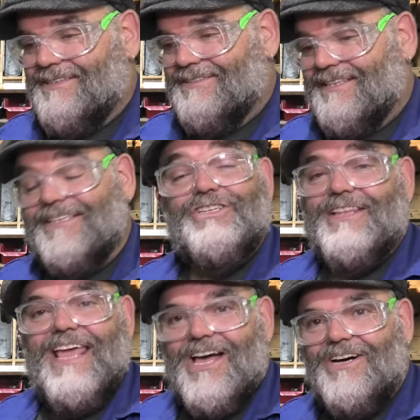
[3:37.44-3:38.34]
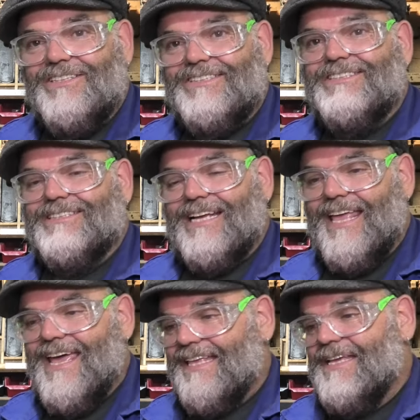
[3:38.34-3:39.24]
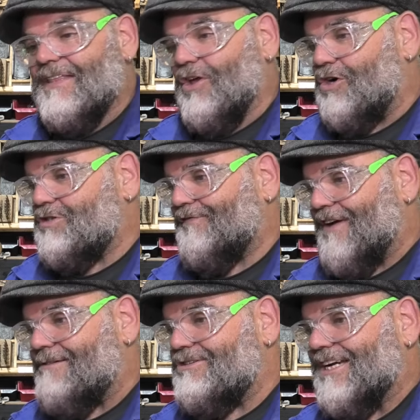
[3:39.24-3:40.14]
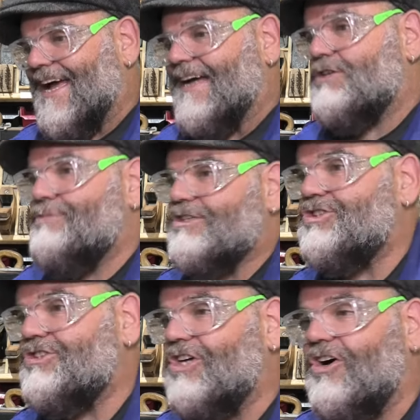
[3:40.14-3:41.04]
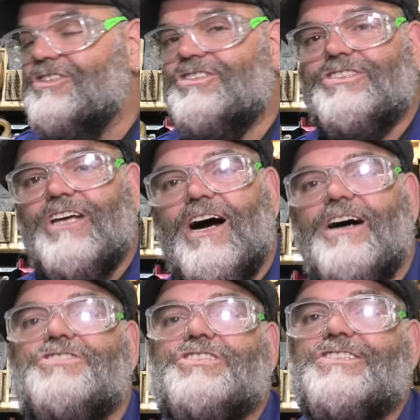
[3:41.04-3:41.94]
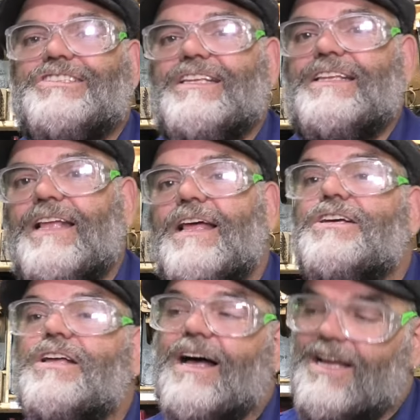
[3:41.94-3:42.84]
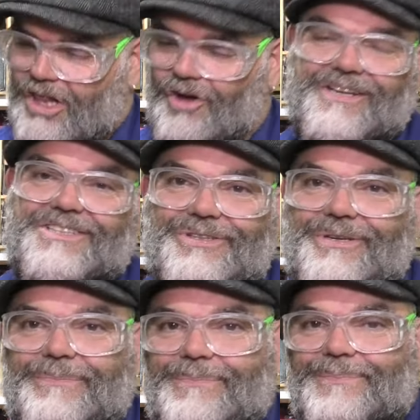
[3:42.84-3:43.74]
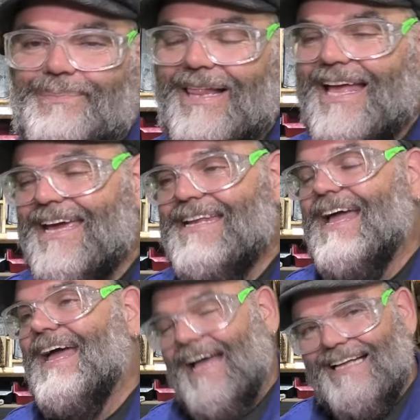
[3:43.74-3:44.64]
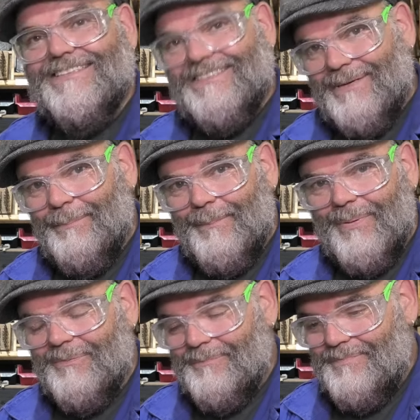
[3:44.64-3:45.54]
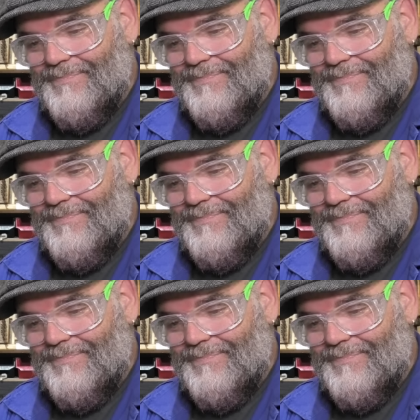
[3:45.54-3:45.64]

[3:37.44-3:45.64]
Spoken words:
So they are just clearly, Nigel Farage and Richard Tice are just lying to you. Plain and simple.